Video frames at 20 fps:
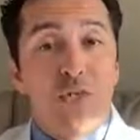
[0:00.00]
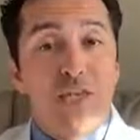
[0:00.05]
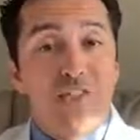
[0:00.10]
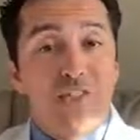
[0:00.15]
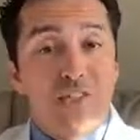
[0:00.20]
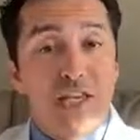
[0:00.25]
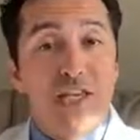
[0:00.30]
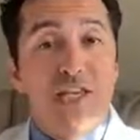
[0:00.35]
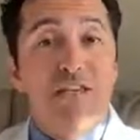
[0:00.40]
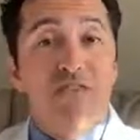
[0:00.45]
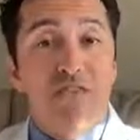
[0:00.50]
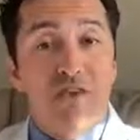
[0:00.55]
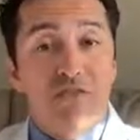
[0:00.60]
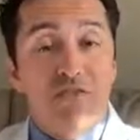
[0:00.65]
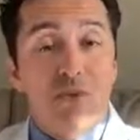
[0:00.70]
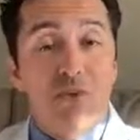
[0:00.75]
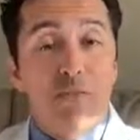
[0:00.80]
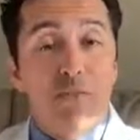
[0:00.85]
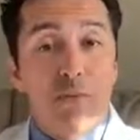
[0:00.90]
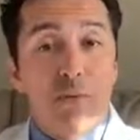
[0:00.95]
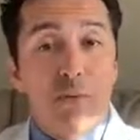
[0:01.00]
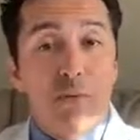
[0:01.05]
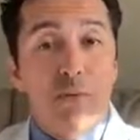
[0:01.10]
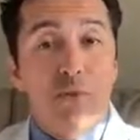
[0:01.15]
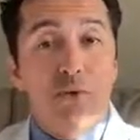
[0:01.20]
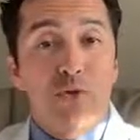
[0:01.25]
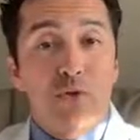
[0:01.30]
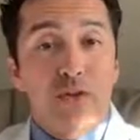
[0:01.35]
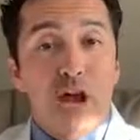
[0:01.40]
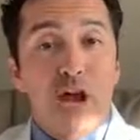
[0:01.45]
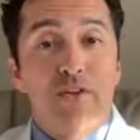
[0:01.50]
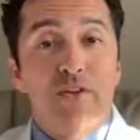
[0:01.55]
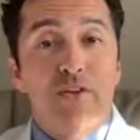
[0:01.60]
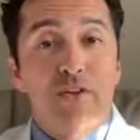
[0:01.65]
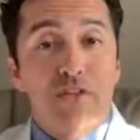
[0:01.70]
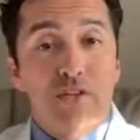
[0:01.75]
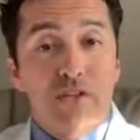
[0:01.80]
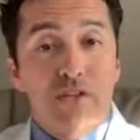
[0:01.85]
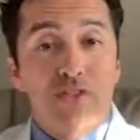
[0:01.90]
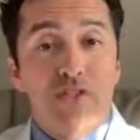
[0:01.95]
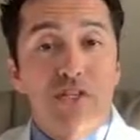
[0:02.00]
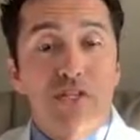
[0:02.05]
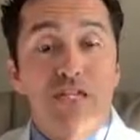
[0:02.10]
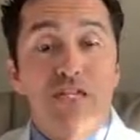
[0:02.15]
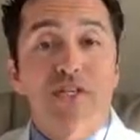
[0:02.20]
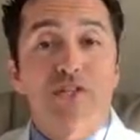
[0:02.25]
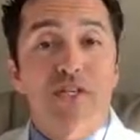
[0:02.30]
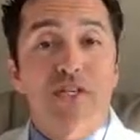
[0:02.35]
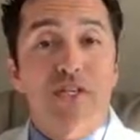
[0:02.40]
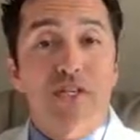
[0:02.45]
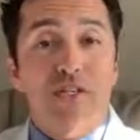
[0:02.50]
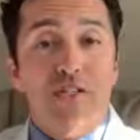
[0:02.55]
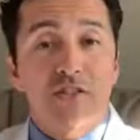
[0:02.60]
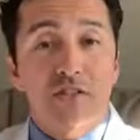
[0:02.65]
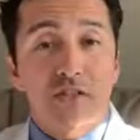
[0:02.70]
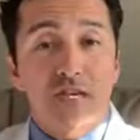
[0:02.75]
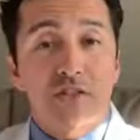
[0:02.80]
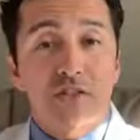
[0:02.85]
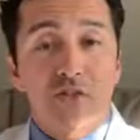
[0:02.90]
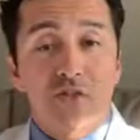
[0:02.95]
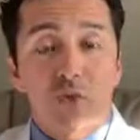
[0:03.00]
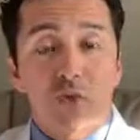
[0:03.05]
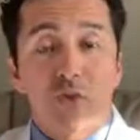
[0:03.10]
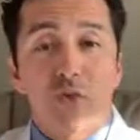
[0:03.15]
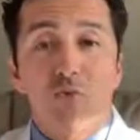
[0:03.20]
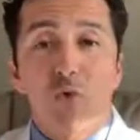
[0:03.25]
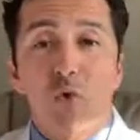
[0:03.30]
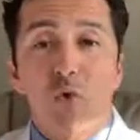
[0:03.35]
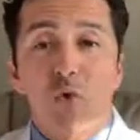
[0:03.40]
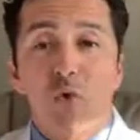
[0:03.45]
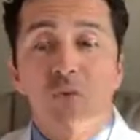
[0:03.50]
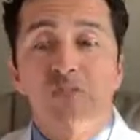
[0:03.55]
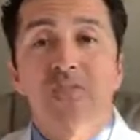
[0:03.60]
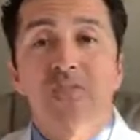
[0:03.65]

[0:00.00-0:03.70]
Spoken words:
staying away from people coughing and sneezing and so forth.